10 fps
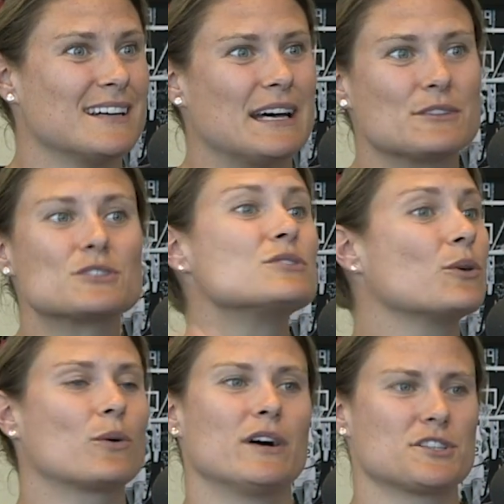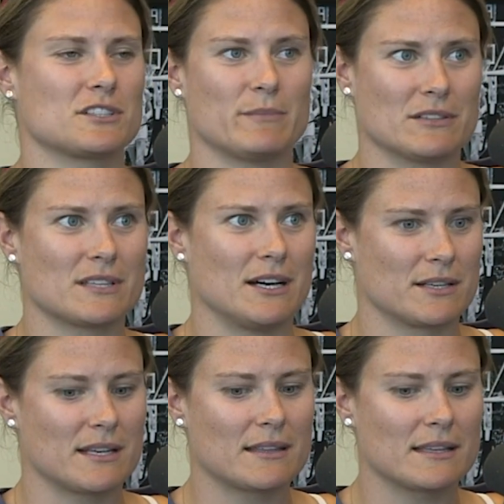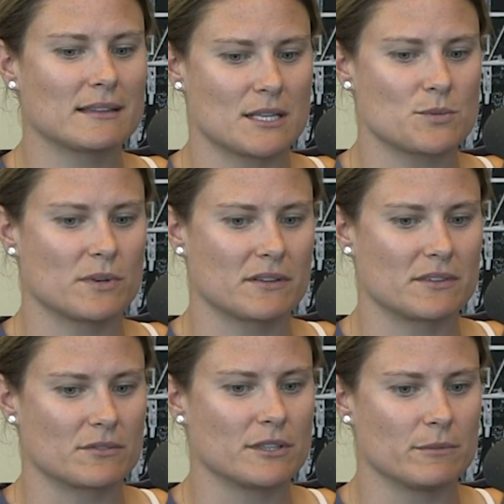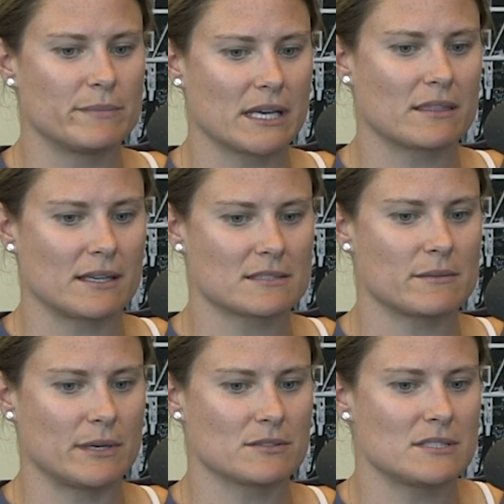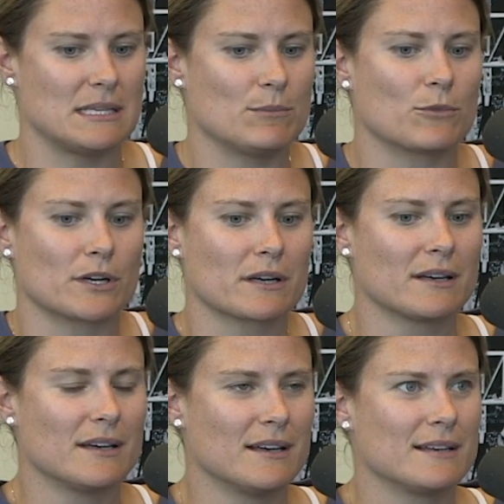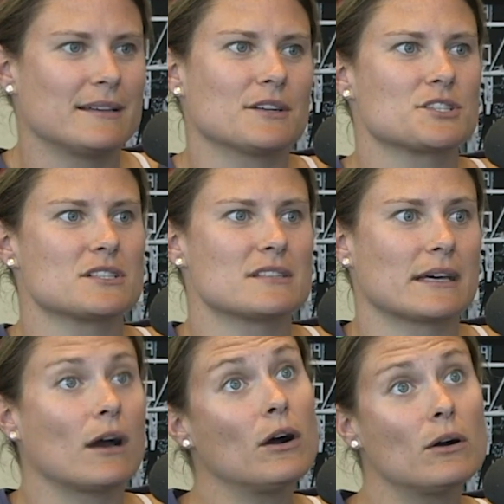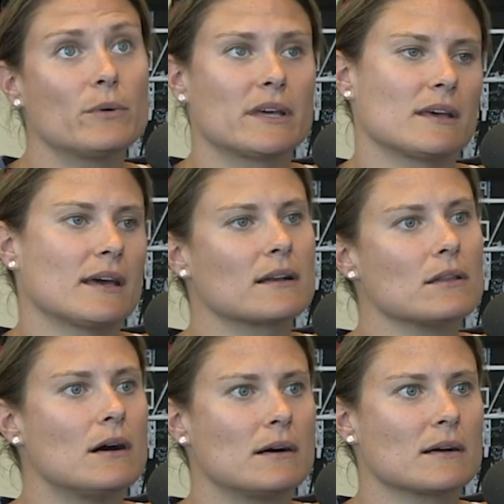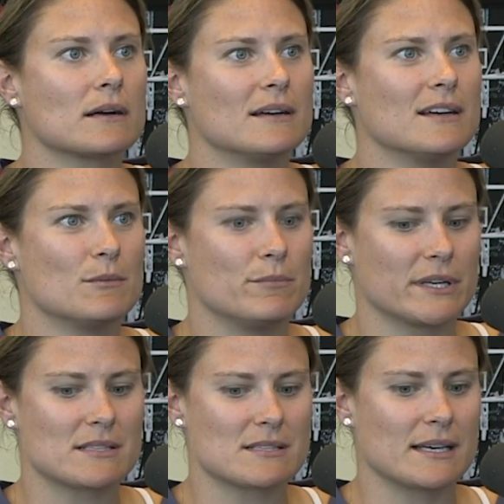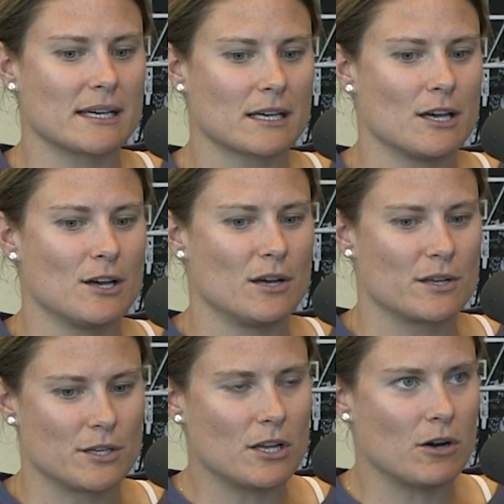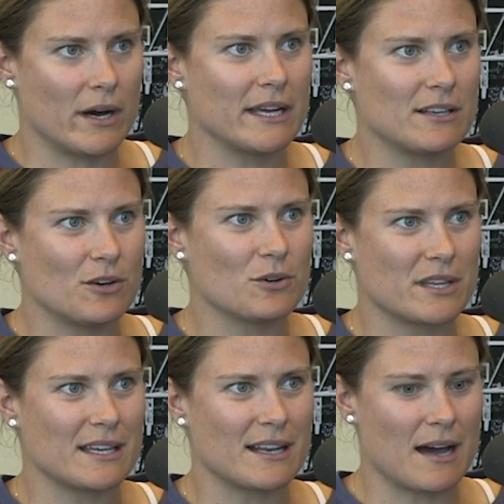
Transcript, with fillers: And there's no question about that. And I think that's one of the real big things about teamwork. Not just like, oh, we can get along, but it's like, no, I know that